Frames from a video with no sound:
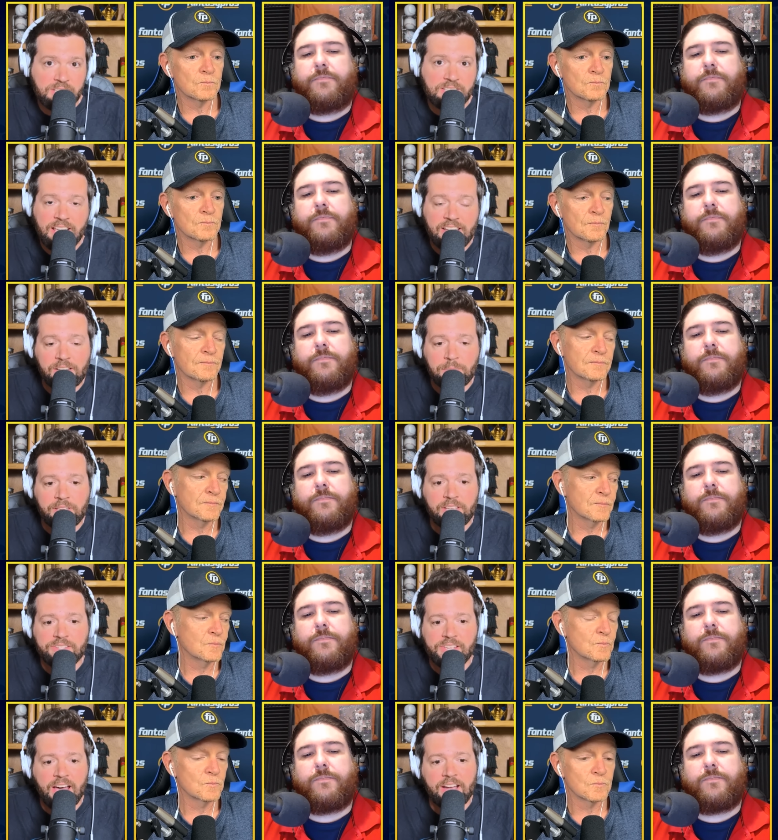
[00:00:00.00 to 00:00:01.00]
Speaker 1: his A D
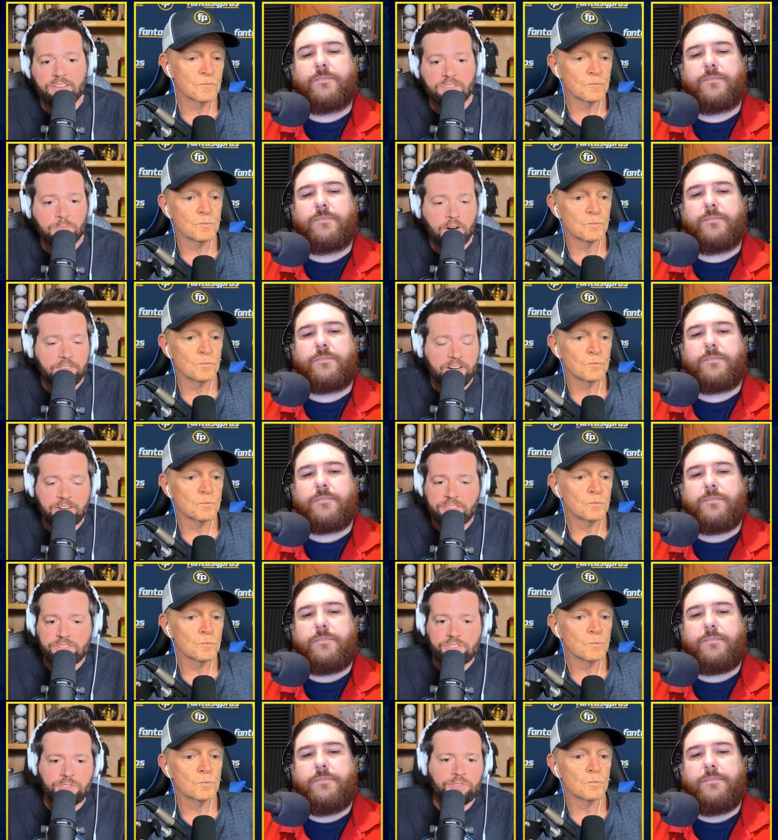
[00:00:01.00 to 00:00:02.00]
P is higher than Marvin
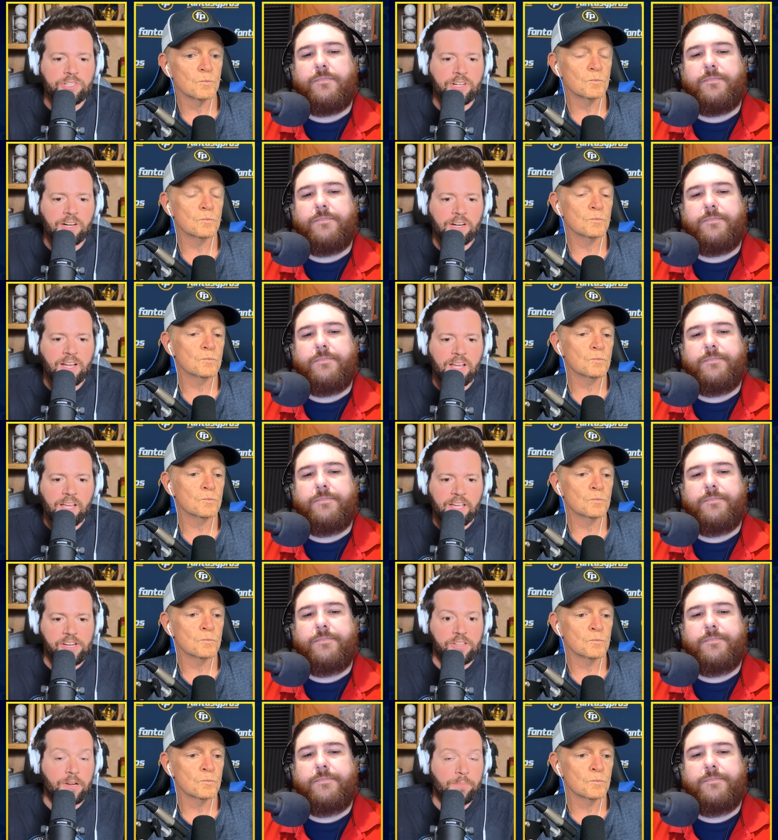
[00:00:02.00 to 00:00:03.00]
Harrison Junior
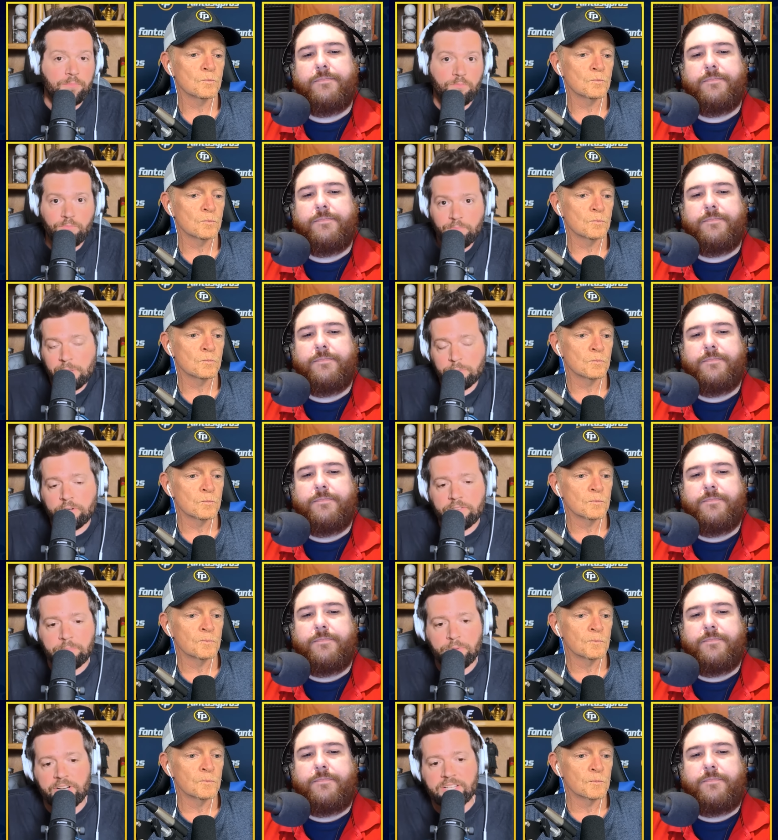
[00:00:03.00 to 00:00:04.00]
You know, they're people
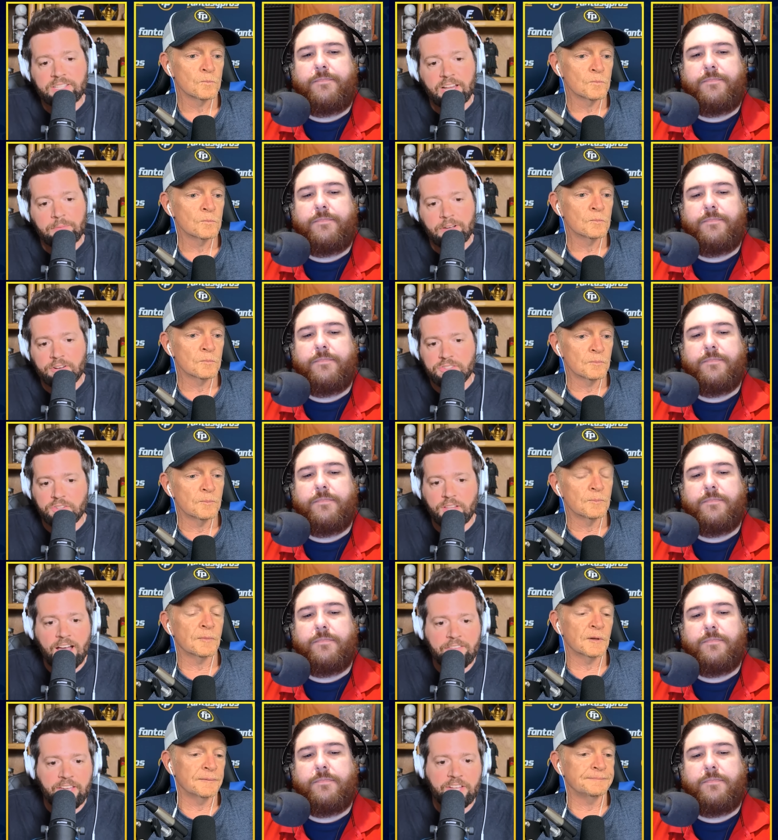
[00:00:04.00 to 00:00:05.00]
are pretty excited about Chris
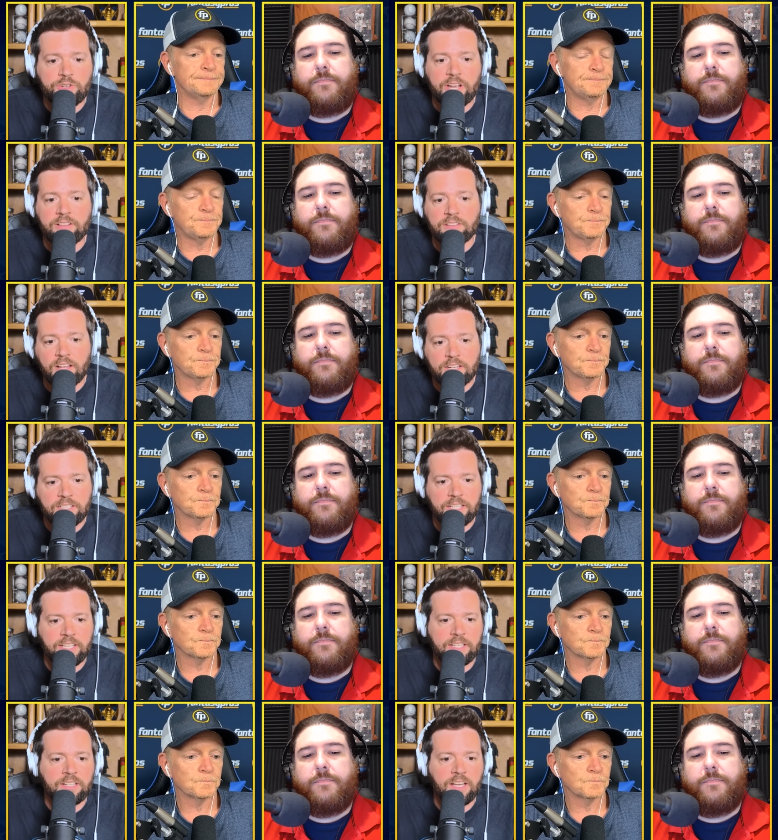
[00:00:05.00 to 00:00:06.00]
Olave, Drake
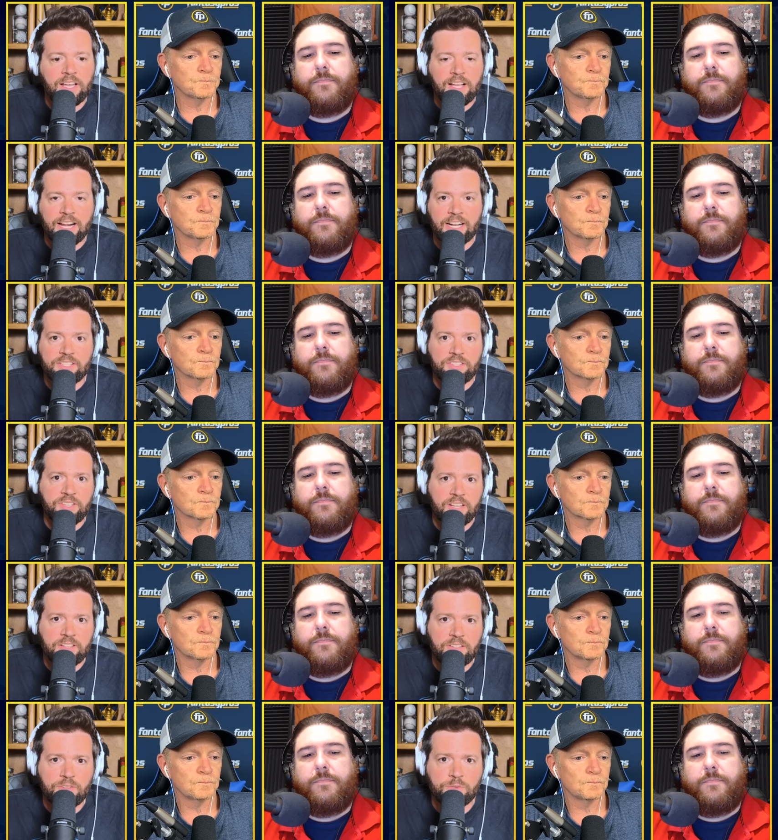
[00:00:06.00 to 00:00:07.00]
London, kind of as you
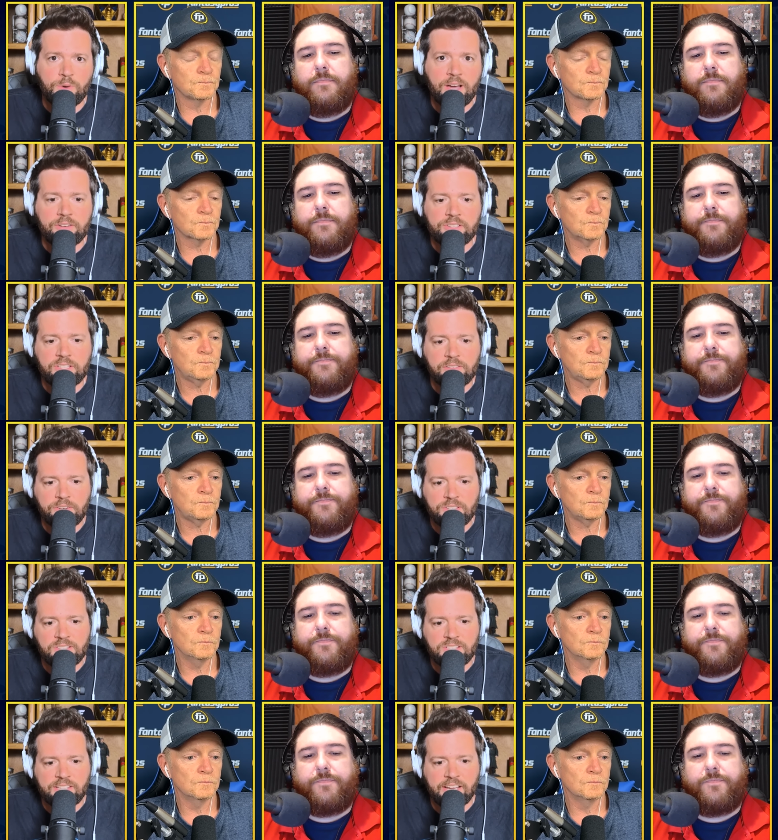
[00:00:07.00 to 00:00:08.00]
get into those wide
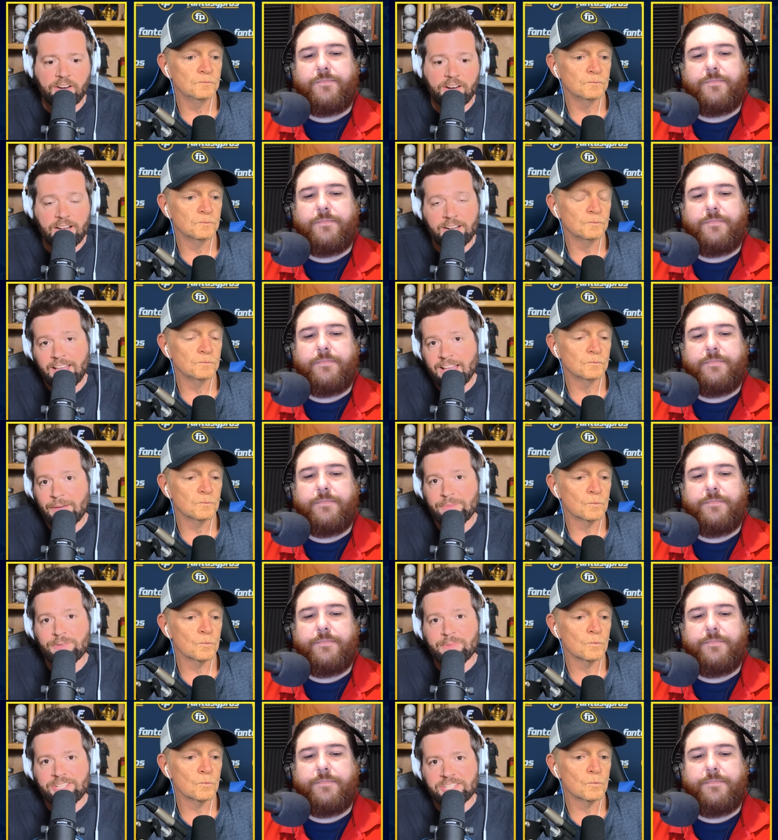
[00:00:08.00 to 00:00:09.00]
receivers in the second round. I
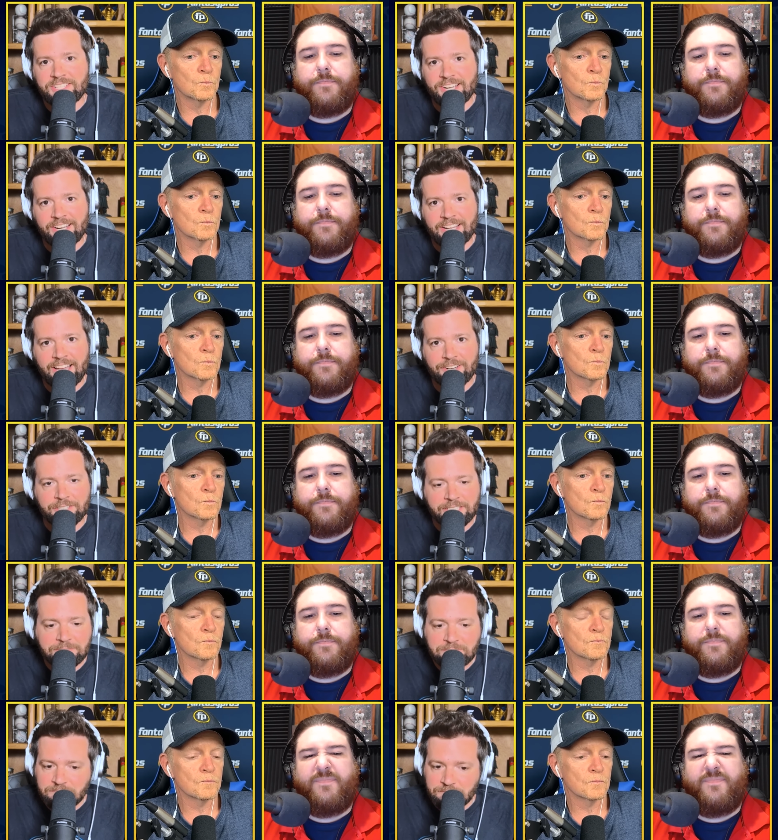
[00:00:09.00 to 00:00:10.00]
mean, you mentioned Derrick
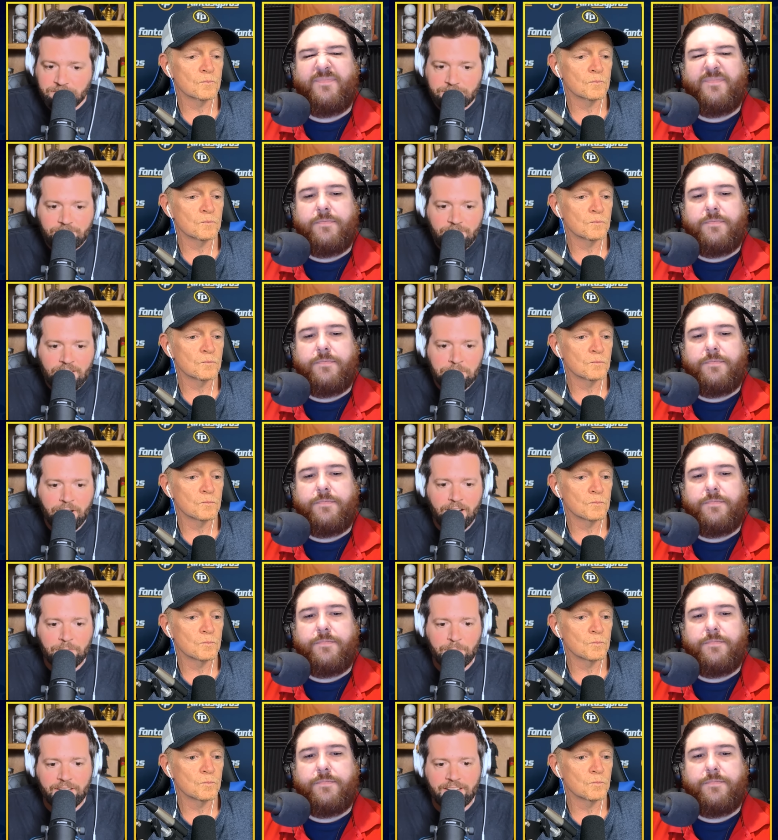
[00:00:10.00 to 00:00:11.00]
Henry,
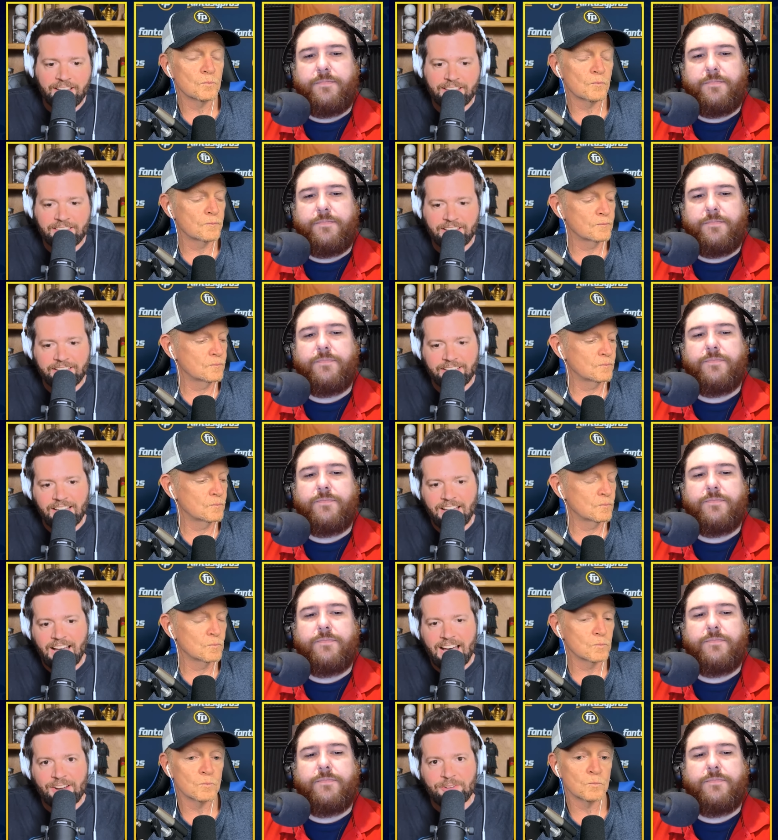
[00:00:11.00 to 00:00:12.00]
Bogman, and like,
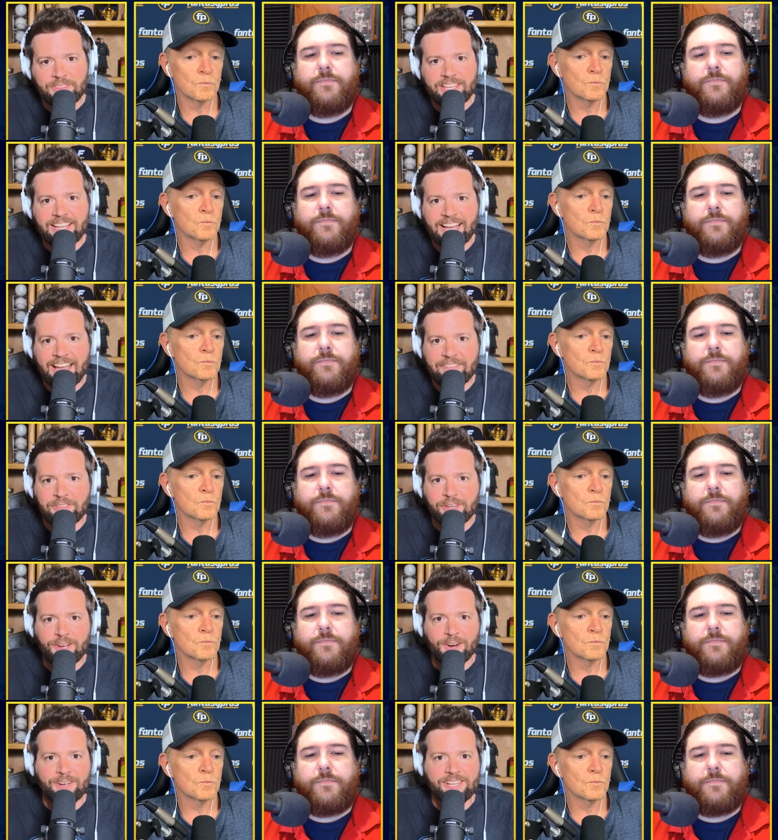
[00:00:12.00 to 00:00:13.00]
I don't think I have the
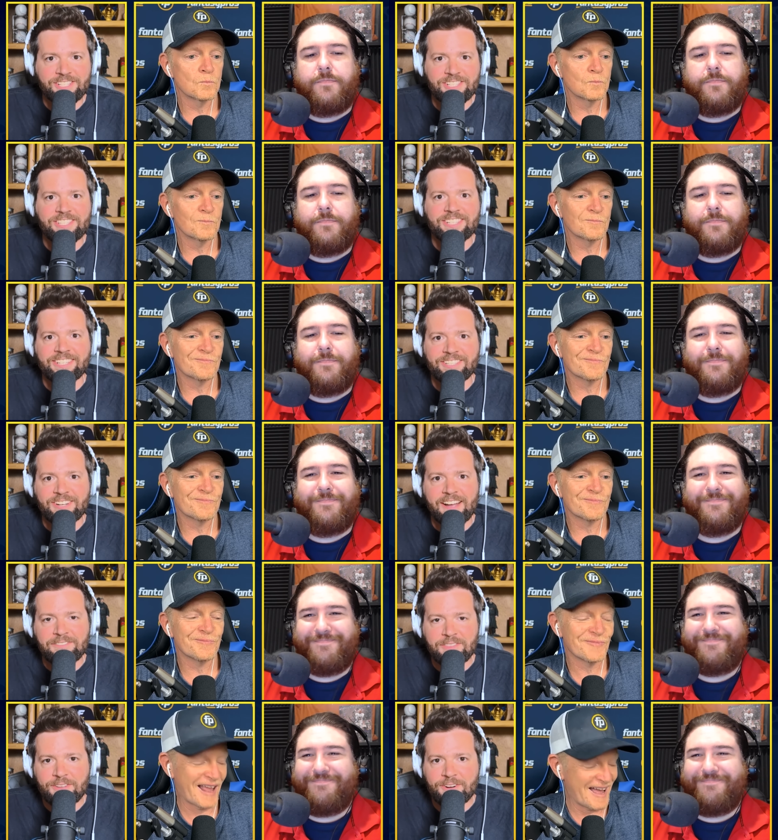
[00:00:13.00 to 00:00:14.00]
courage to
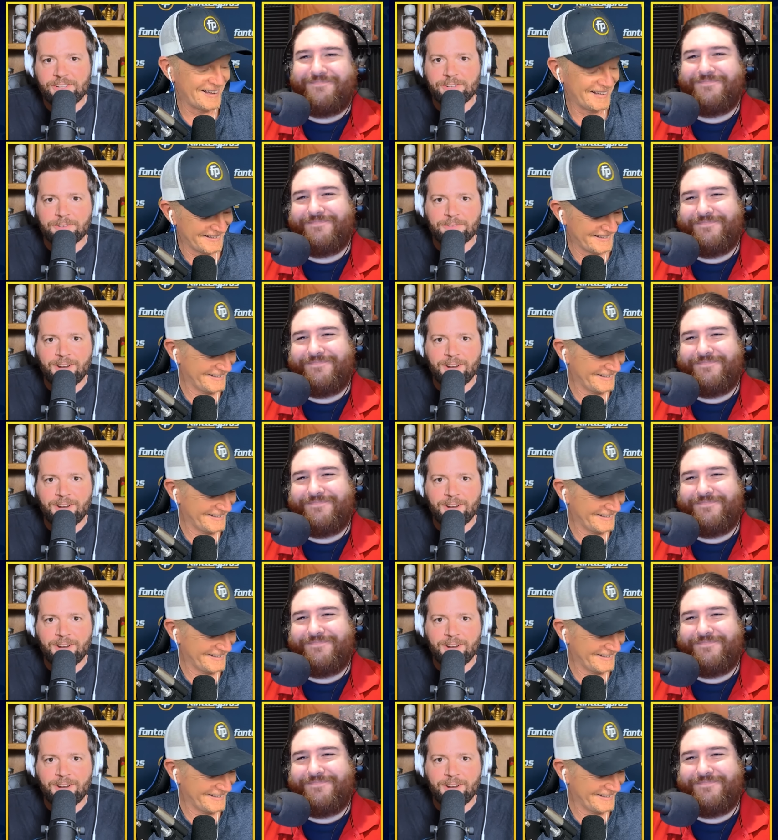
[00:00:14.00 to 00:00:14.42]
draft a thirty-year-old